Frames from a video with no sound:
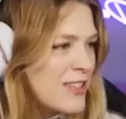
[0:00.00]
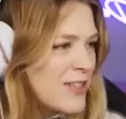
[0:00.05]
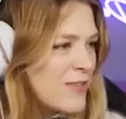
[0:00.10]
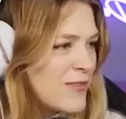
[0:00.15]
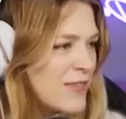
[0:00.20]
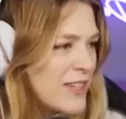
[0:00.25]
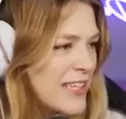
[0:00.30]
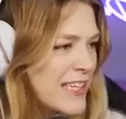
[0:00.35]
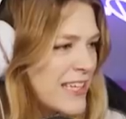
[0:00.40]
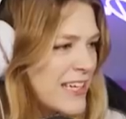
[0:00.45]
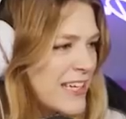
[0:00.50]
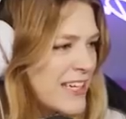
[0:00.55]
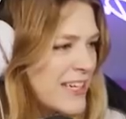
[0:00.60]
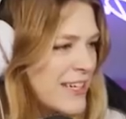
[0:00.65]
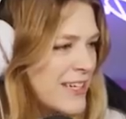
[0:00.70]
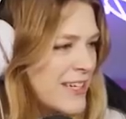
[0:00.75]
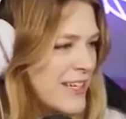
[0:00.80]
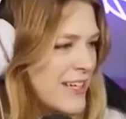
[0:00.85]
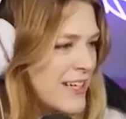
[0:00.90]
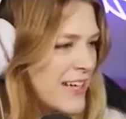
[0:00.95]
She's feeling
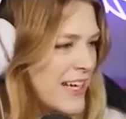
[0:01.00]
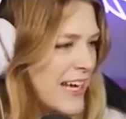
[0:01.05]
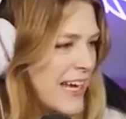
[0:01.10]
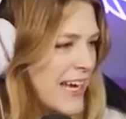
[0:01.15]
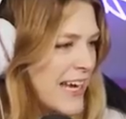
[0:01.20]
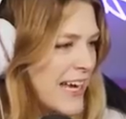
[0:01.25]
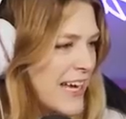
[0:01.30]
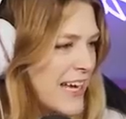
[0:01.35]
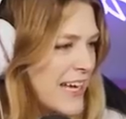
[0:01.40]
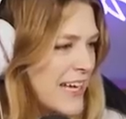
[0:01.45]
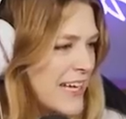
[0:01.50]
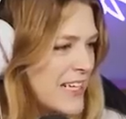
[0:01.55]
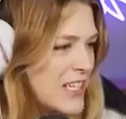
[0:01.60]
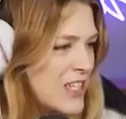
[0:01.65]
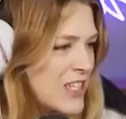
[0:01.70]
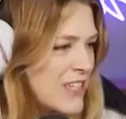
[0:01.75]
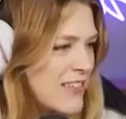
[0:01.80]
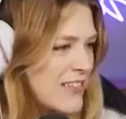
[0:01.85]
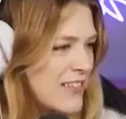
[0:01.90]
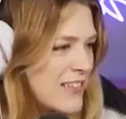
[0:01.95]
good.
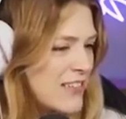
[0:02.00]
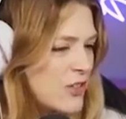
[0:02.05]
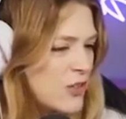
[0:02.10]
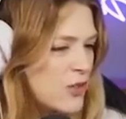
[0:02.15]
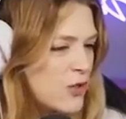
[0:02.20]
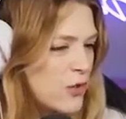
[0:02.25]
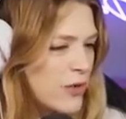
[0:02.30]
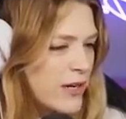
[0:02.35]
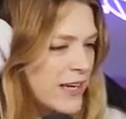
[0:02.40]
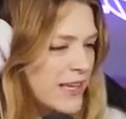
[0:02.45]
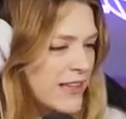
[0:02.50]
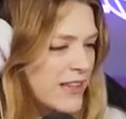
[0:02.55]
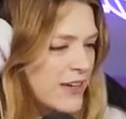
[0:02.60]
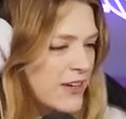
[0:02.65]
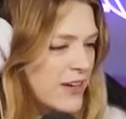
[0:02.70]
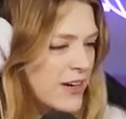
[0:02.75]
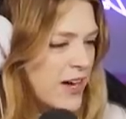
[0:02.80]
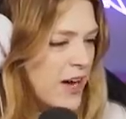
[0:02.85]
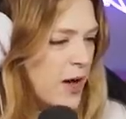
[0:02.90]
She's enjoying their